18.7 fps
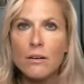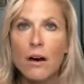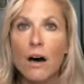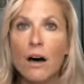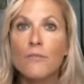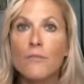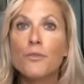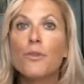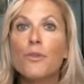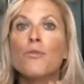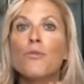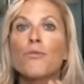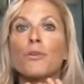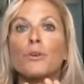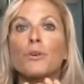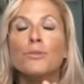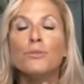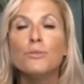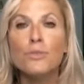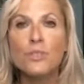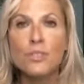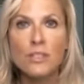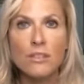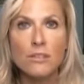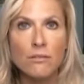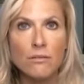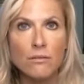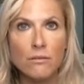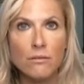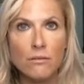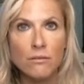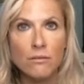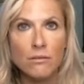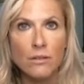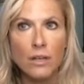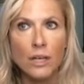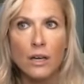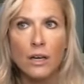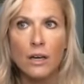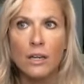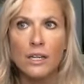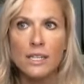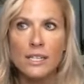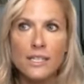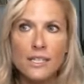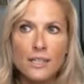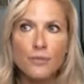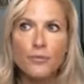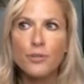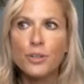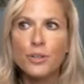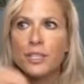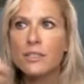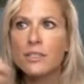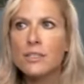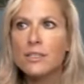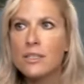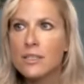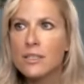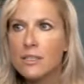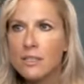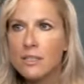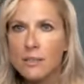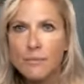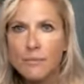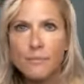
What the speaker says: of the throat different.